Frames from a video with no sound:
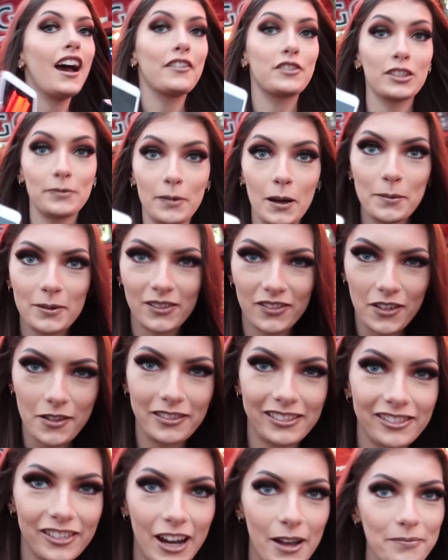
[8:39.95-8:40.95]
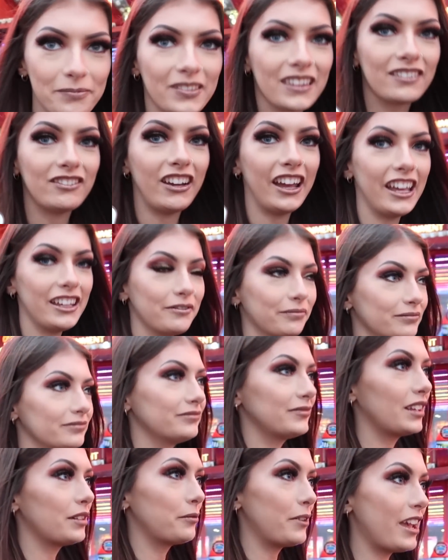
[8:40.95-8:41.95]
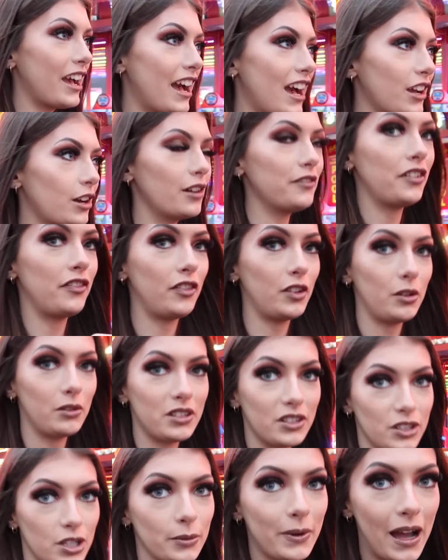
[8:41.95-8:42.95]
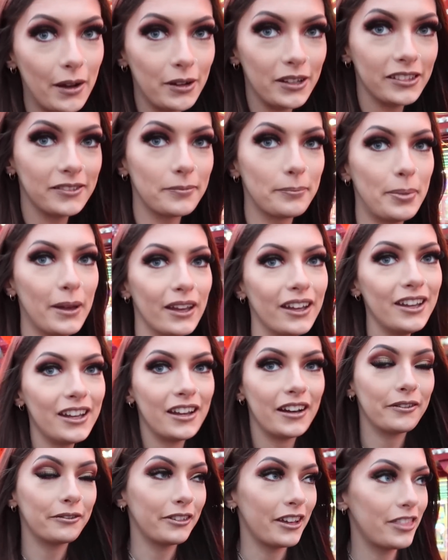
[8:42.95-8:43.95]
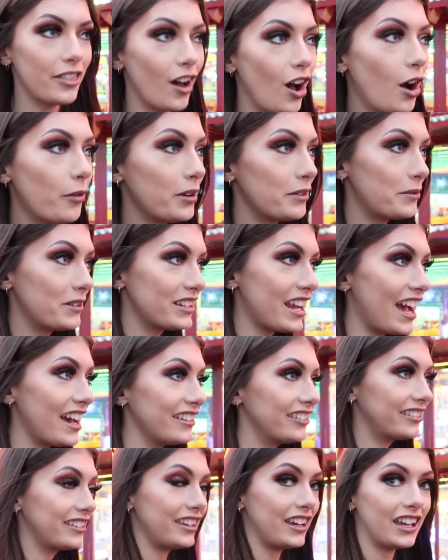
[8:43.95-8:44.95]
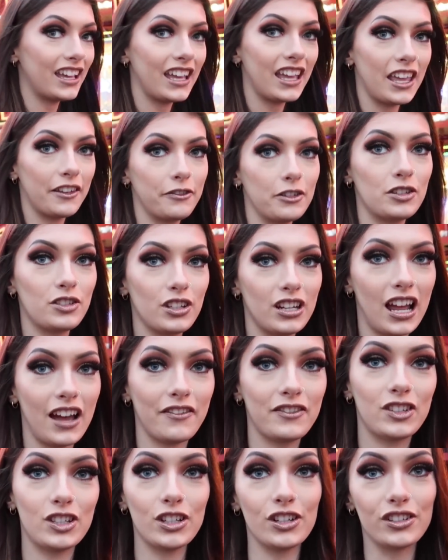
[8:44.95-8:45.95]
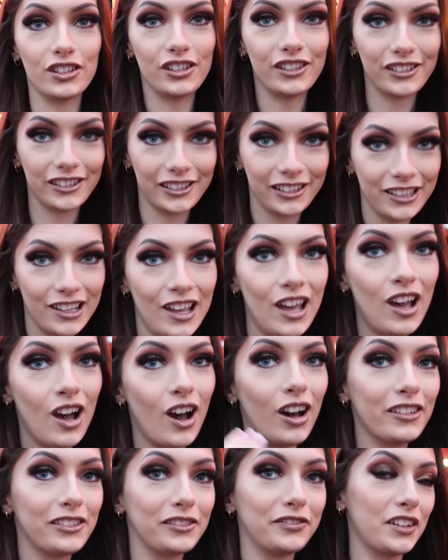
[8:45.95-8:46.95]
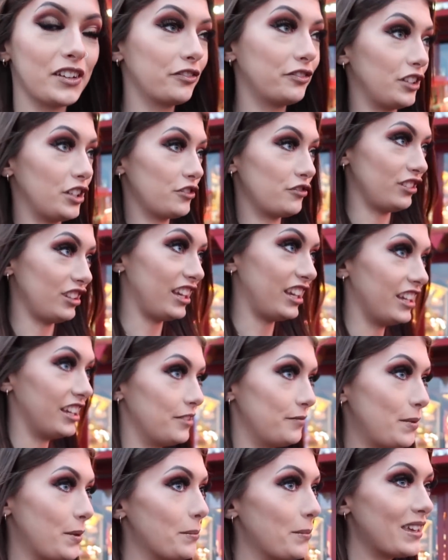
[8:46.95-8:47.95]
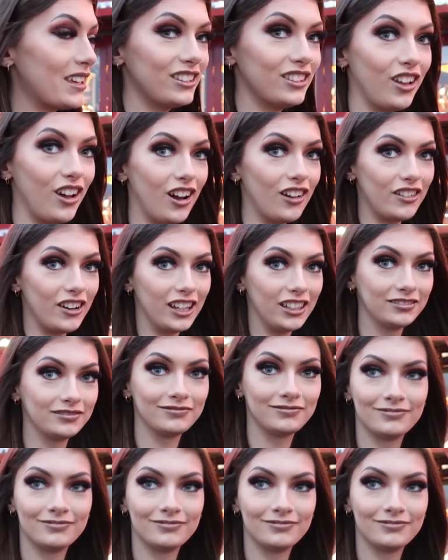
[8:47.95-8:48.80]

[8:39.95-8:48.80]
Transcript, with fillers: Just put up on our Instagram, right, we are going for food in two hours, but we thought we would ask you if we should have donuts or something fish related, but me and Laura